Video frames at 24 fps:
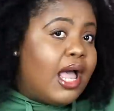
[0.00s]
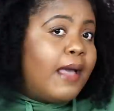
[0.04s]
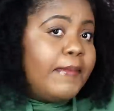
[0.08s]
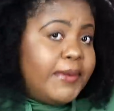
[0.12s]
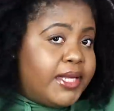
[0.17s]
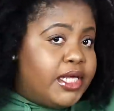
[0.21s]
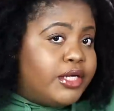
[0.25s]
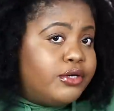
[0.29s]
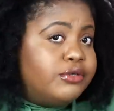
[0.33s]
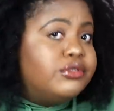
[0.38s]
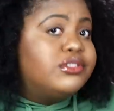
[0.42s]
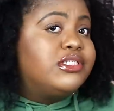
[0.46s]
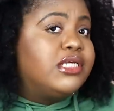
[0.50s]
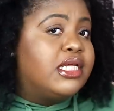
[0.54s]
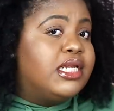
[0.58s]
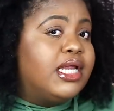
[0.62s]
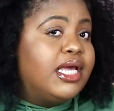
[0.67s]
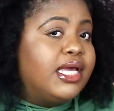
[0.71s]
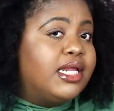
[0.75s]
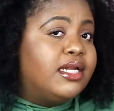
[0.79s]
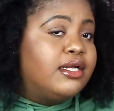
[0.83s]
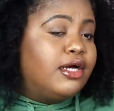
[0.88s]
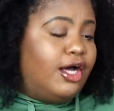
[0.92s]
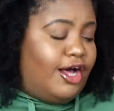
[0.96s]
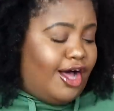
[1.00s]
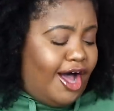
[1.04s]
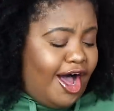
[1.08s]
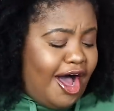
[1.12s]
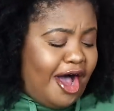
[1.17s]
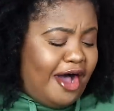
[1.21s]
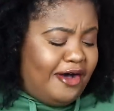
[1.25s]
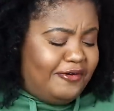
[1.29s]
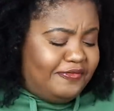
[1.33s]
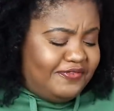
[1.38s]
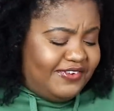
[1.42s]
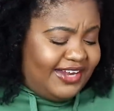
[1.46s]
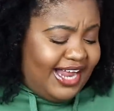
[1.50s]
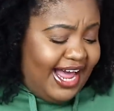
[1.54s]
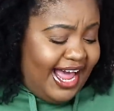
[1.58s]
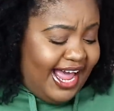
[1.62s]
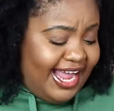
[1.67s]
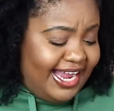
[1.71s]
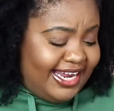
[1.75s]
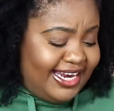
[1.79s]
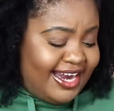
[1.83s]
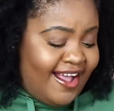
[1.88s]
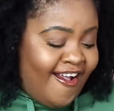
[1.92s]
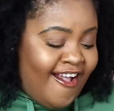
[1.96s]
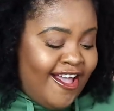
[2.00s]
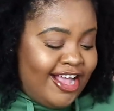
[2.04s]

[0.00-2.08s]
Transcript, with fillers: I'll be using it offline.